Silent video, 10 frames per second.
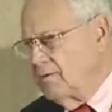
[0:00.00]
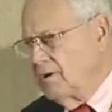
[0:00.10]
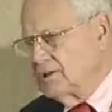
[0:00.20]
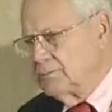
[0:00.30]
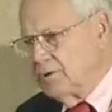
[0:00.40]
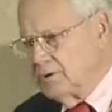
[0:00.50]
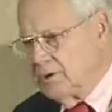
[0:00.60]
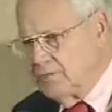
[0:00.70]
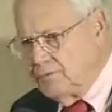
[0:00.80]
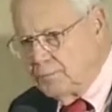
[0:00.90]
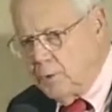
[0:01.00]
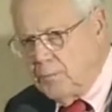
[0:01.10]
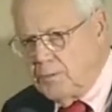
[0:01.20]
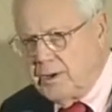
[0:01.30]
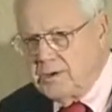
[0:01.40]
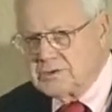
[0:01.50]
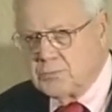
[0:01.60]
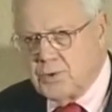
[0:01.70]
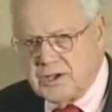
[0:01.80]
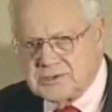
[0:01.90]
Nothing but uh, football players and
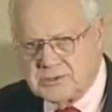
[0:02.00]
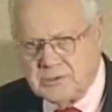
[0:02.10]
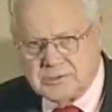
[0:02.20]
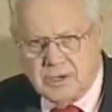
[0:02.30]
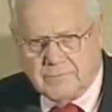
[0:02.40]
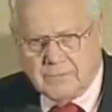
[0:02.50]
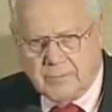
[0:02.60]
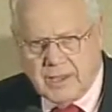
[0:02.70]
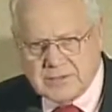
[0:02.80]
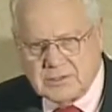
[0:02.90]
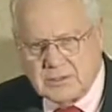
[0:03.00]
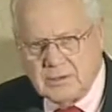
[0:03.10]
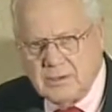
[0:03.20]
prostitutes come from Massillon.